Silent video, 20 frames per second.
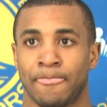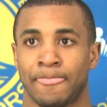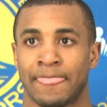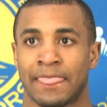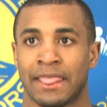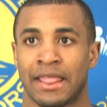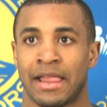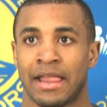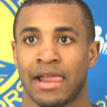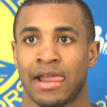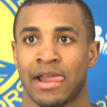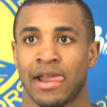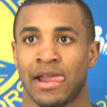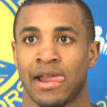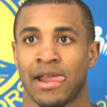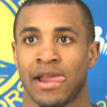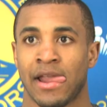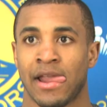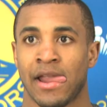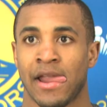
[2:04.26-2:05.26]
experience like
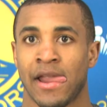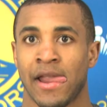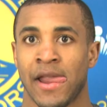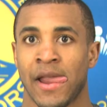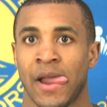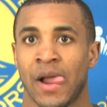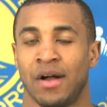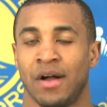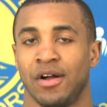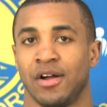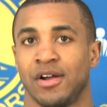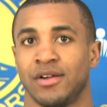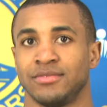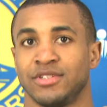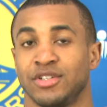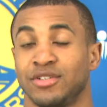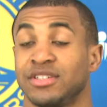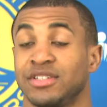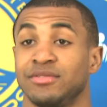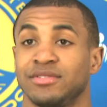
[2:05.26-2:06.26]
for you? Um,
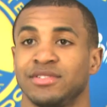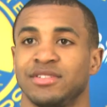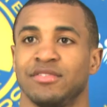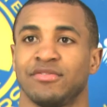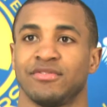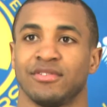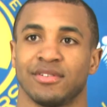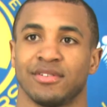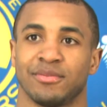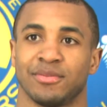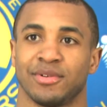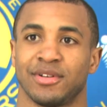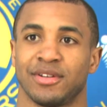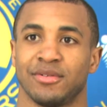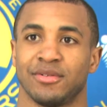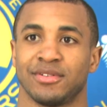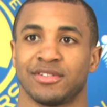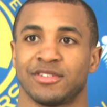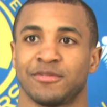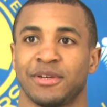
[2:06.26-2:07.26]
you know, it was different, but
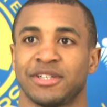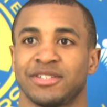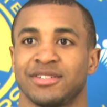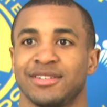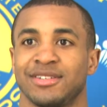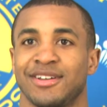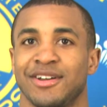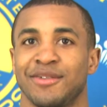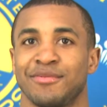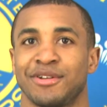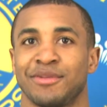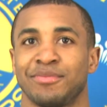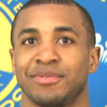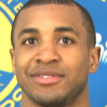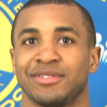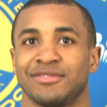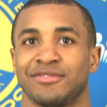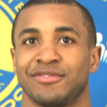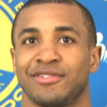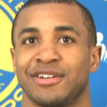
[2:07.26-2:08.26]
it was especially coming up
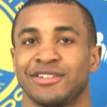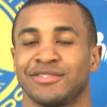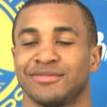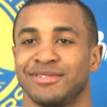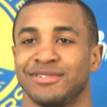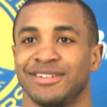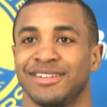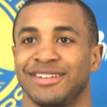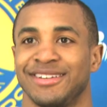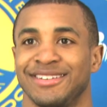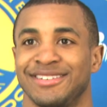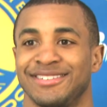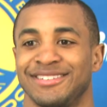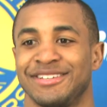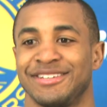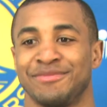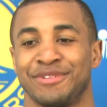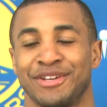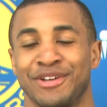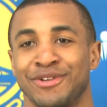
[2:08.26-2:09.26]
as a freshman. It, it,
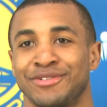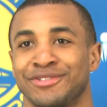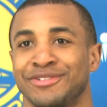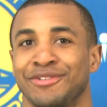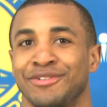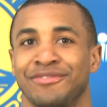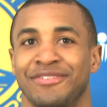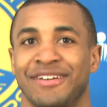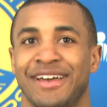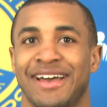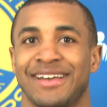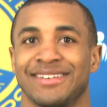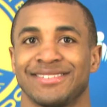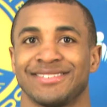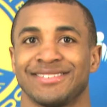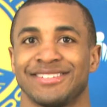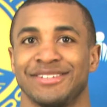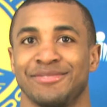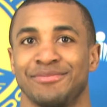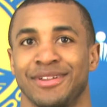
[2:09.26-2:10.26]
seemed to go so fast.
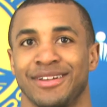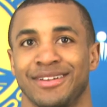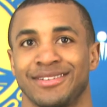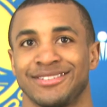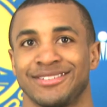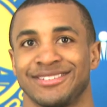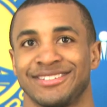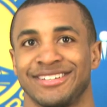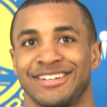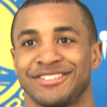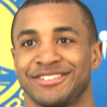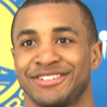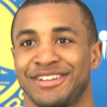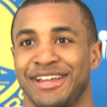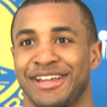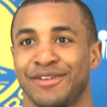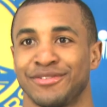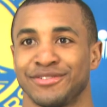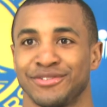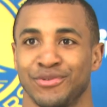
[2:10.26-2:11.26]
It seemed like just
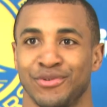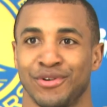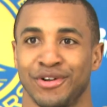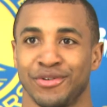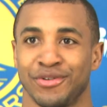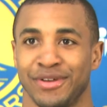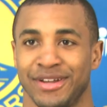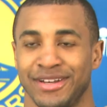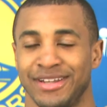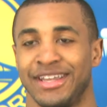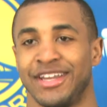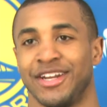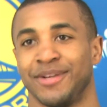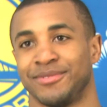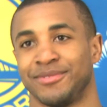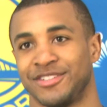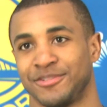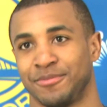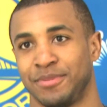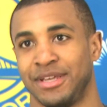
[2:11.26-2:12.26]
yesterday I was the one who had to get
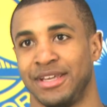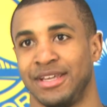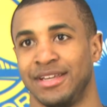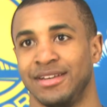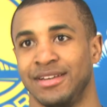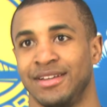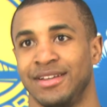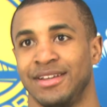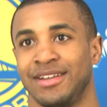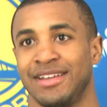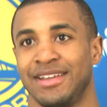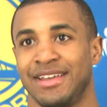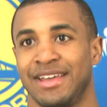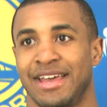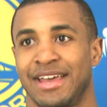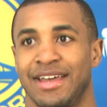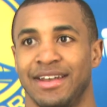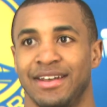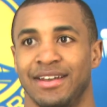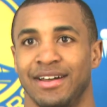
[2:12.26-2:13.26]
up to speed,
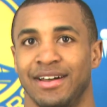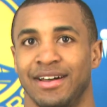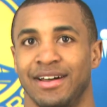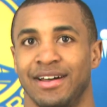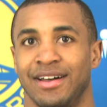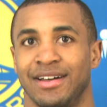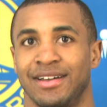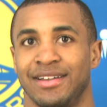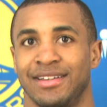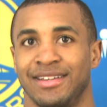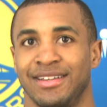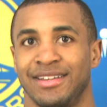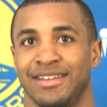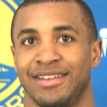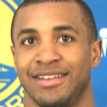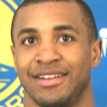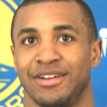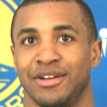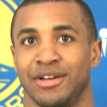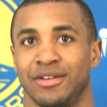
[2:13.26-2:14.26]
and uh,
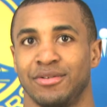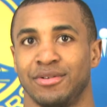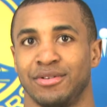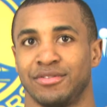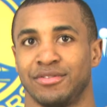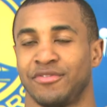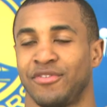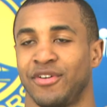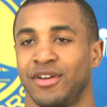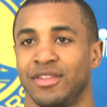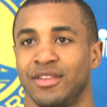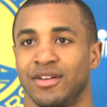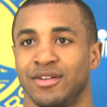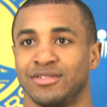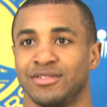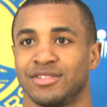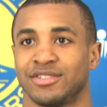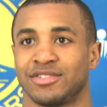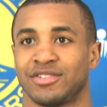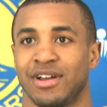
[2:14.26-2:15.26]
you know, it, it, was fun
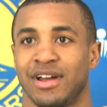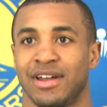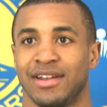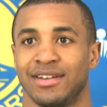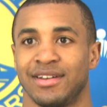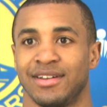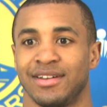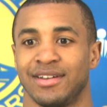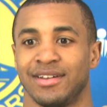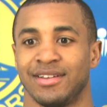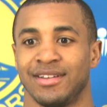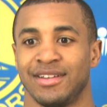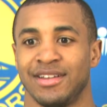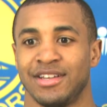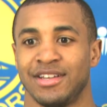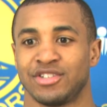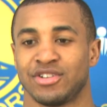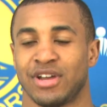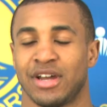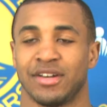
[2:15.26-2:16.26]
though, just trying to
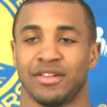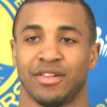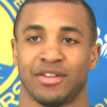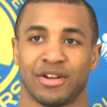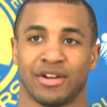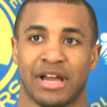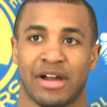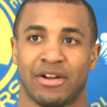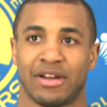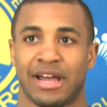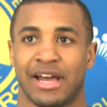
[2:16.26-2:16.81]
trying to learn how